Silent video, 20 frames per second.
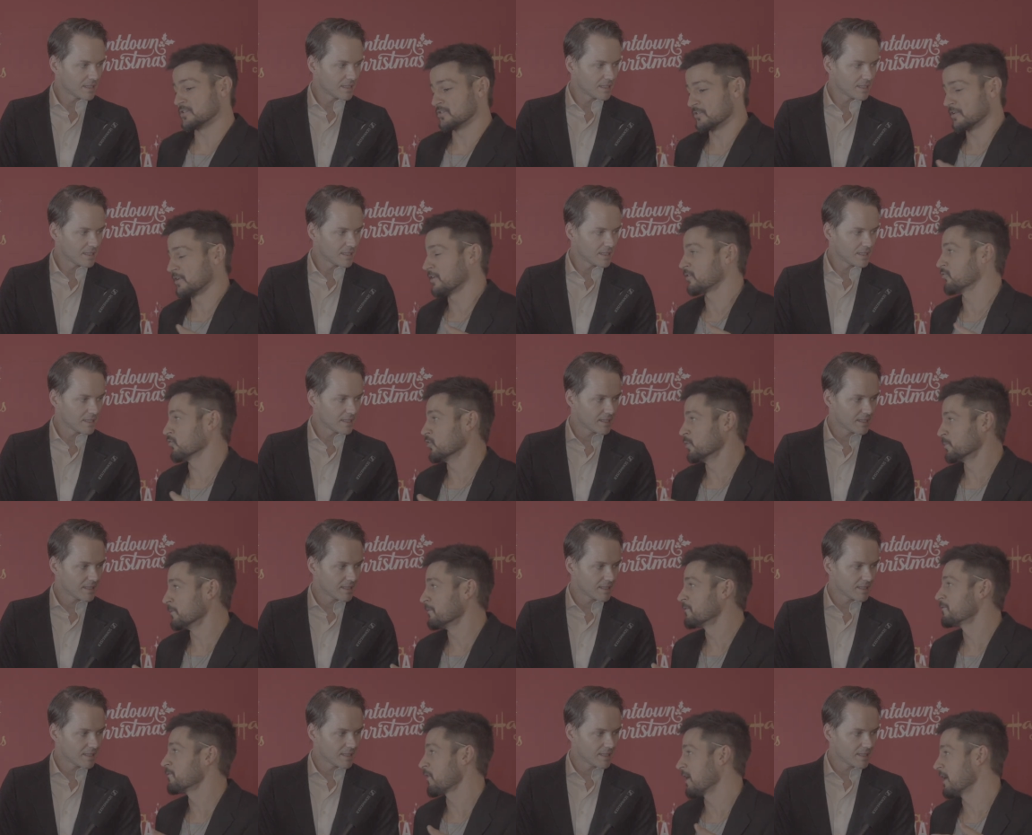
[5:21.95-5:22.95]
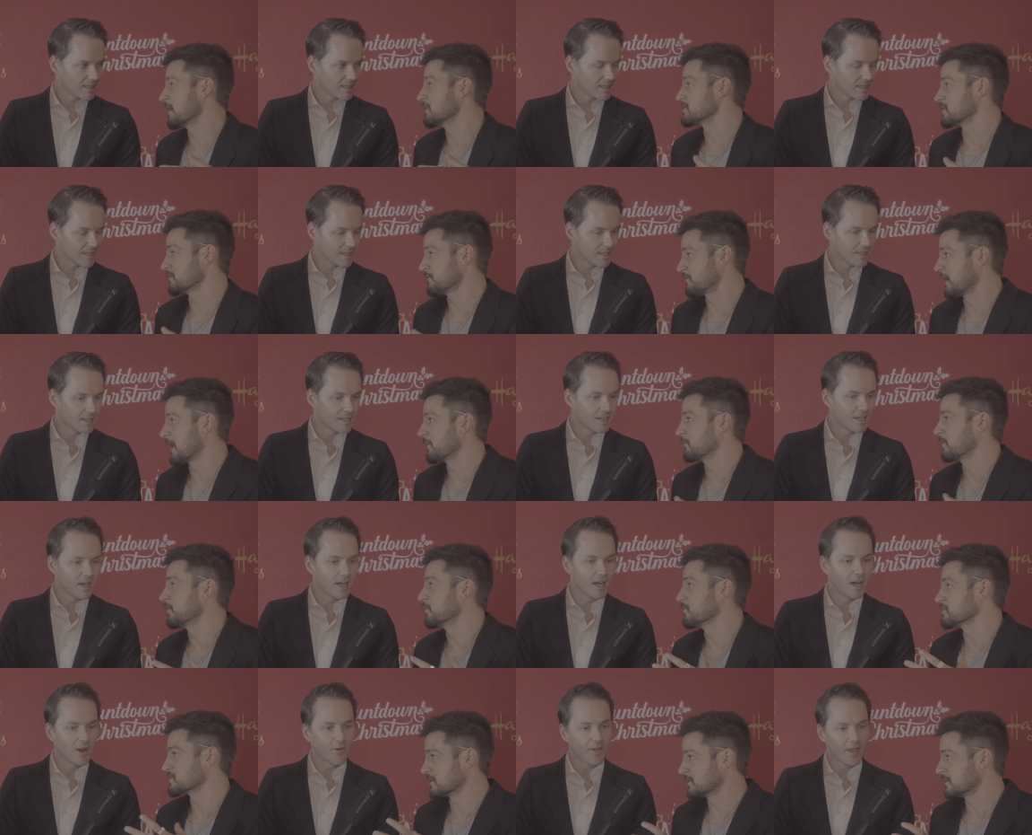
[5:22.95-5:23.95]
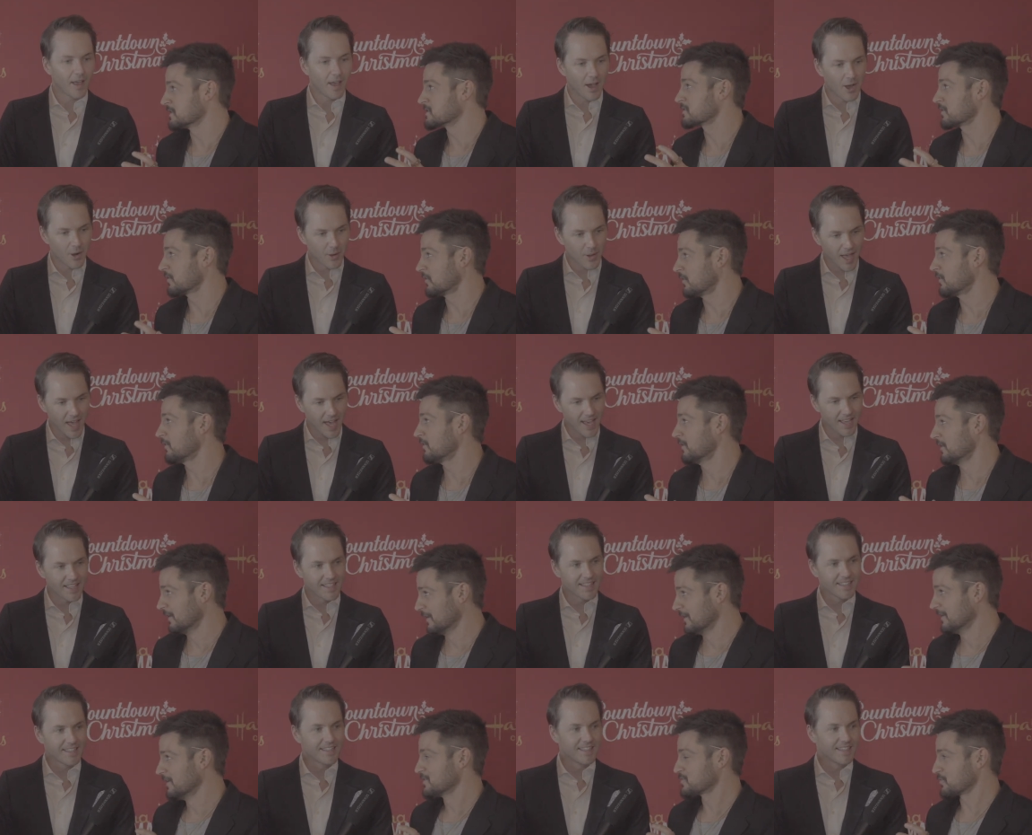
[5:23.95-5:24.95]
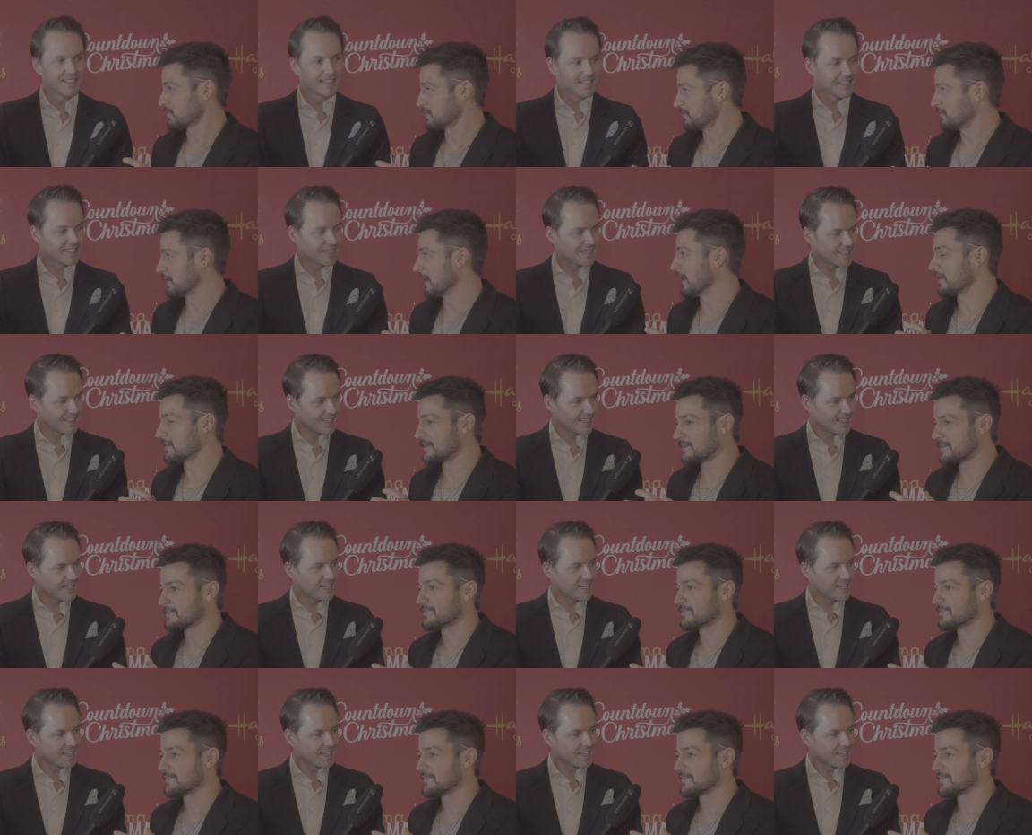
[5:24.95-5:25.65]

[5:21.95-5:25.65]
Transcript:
Speaker 1: your little group of friends and family who's okay. in this little okay. sort of like